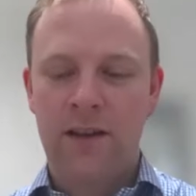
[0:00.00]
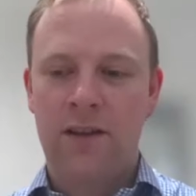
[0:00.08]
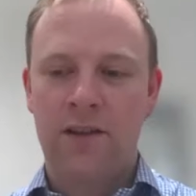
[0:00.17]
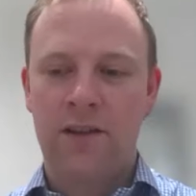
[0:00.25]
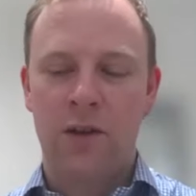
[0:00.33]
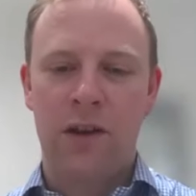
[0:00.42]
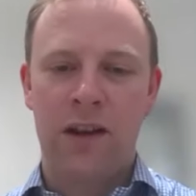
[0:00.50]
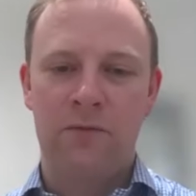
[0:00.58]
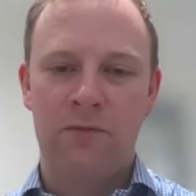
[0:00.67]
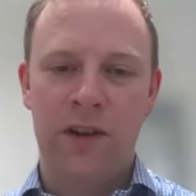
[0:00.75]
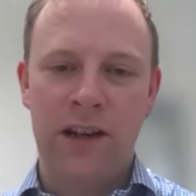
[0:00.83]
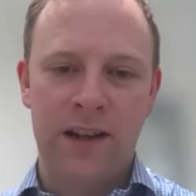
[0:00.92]
And so we
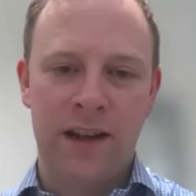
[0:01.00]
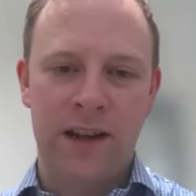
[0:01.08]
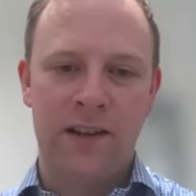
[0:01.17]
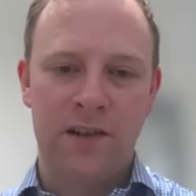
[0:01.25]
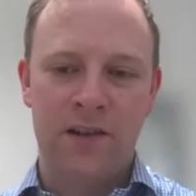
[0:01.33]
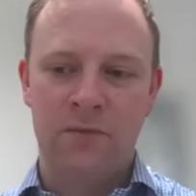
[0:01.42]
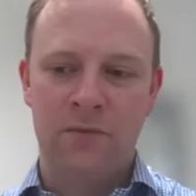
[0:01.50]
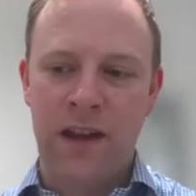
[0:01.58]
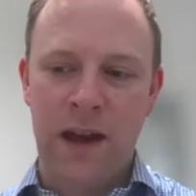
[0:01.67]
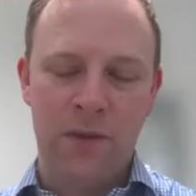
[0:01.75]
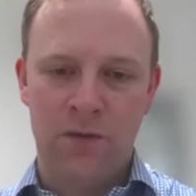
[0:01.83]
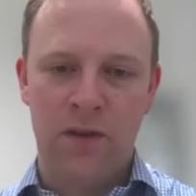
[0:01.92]
can reach that decision
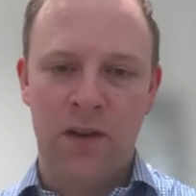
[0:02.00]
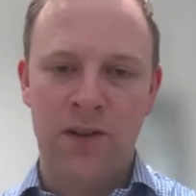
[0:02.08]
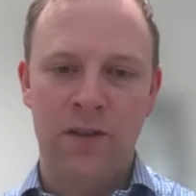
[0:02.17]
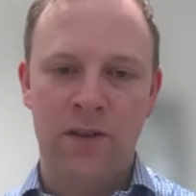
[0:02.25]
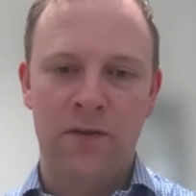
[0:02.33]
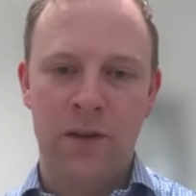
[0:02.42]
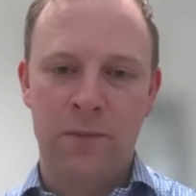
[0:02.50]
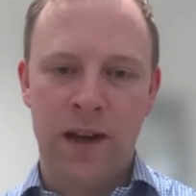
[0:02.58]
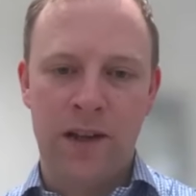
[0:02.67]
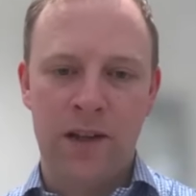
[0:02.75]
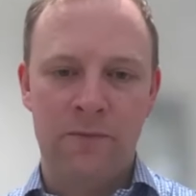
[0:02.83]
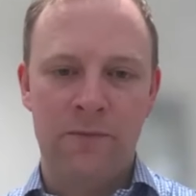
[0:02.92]
that much faster for the
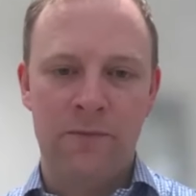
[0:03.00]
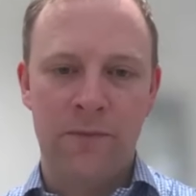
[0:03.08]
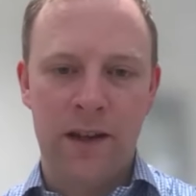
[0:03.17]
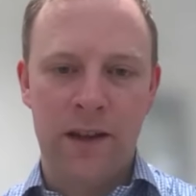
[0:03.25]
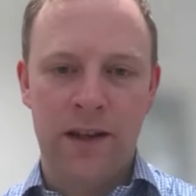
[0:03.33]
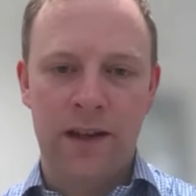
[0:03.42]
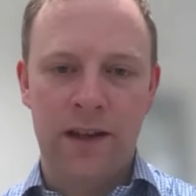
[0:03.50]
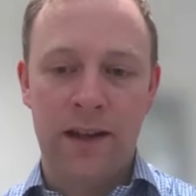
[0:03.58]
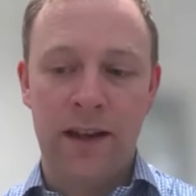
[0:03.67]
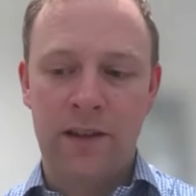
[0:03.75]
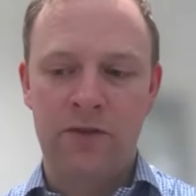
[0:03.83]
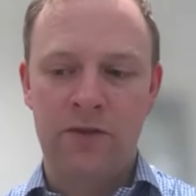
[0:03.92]
patient. And,
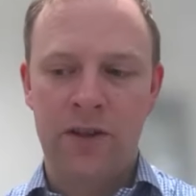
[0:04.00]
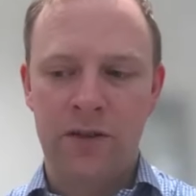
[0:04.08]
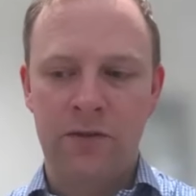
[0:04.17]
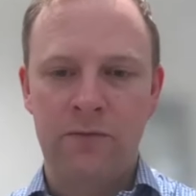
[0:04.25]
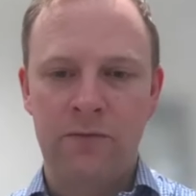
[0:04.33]
and that's critical.